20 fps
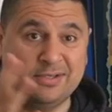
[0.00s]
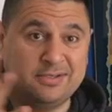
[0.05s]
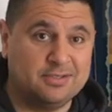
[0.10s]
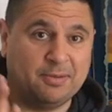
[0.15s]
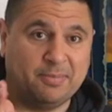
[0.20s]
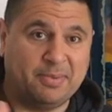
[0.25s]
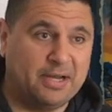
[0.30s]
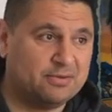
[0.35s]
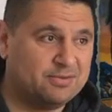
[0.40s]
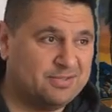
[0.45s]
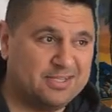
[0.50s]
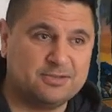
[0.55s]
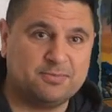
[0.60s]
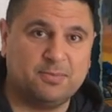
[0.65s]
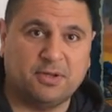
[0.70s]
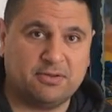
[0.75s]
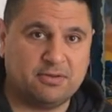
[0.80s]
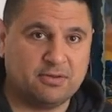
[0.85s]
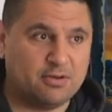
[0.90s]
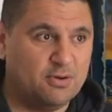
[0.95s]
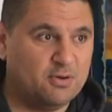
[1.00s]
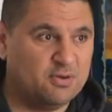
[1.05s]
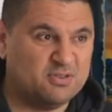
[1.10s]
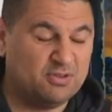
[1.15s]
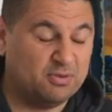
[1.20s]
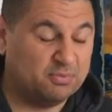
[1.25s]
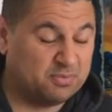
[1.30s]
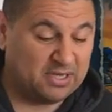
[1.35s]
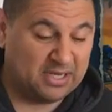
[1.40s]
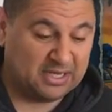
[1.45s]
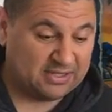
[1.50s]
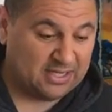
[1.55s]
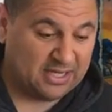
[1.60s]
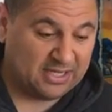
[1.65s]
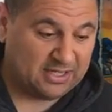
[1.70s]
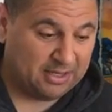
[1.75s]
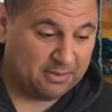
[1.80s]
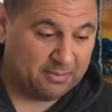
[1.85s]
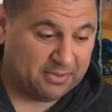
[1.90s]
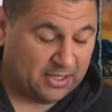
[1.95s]
is about 6 months ago or something like that.
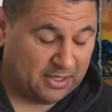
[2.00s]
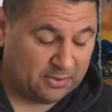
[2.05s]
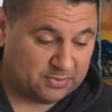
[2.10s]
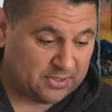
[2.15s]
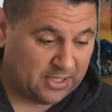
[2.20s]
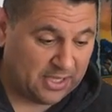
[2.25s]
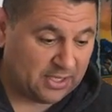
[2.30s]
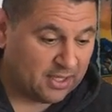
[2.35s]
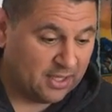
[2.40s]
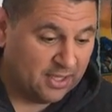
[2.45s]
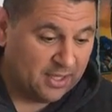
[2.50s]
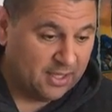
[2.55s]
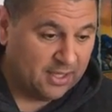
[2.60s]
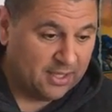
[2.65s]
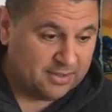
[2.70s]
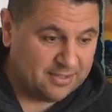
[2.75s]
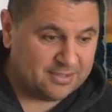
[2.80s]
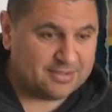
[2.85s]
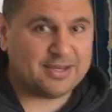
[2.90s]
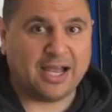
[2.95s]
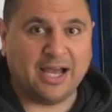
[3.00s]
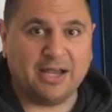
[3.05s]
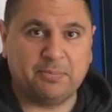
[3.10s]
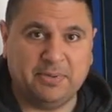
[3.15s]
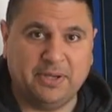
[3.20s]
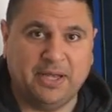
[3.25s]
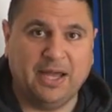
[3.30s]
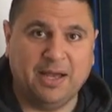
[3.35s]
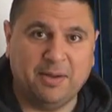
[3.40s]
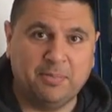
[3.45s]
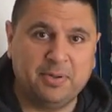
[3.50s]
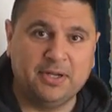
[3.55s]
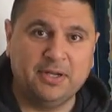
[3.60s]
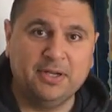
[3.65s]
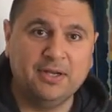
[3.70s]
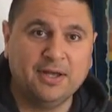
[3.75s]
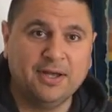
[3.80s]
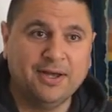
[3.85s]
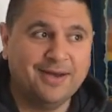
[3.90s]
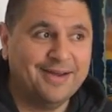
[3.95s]
I was like, this can't be
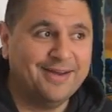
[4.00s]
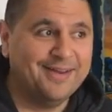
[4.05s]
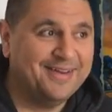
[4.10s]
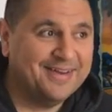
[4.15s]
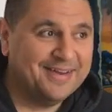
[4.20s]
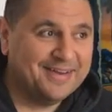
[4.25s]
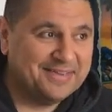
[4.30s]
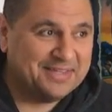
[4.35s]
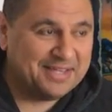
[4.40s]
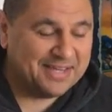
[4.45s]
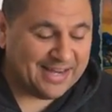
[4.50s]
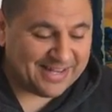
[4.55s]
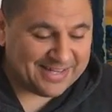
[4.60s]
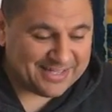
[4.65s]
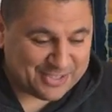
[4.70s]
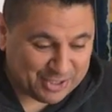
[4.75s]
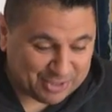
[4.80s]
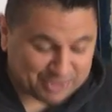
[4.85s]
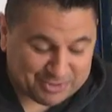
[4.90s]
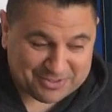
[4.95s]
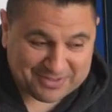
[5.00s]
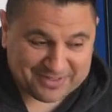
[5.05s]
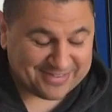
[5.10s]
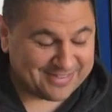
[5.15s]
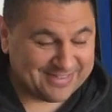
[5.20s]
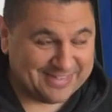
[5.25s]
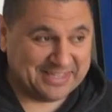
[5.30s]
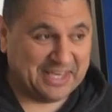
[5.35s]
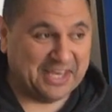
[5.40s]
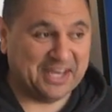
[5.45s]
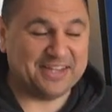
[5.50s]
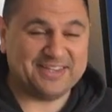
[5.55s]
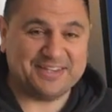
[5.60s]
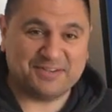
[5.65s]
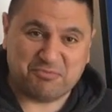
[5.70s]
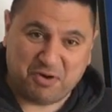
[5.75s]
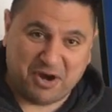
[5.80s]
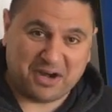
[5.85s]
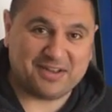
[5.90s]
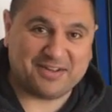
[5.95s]
happening. Did I just
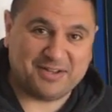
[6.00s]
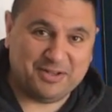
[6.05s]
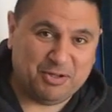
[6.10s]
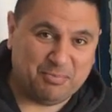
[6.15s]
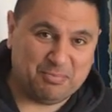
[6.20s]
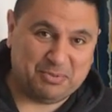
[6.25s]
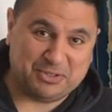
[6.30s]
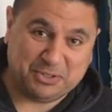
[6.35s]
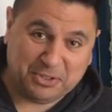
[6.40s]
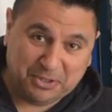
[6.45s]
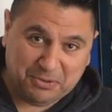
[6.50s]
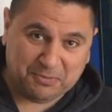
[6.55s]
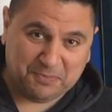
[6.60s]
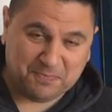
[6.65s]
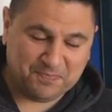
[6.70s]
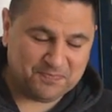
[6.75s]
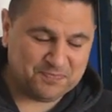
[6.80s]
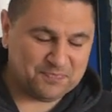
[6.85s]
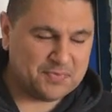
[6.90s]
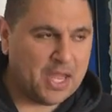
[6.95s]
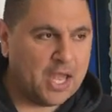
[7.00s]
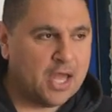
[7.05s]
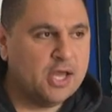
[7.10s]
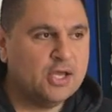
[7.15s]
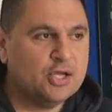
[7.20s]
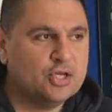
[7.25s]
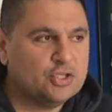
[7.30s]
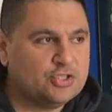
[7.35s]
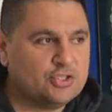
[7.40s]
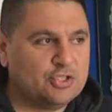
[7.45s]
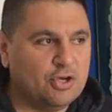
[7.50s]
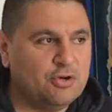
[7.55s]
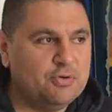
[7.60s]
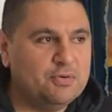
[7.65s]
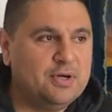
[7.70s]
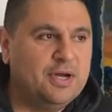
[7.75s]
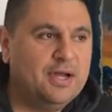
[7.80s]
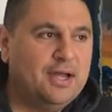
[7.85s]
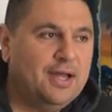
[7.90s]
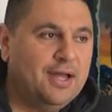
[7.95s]
get radical number 2? So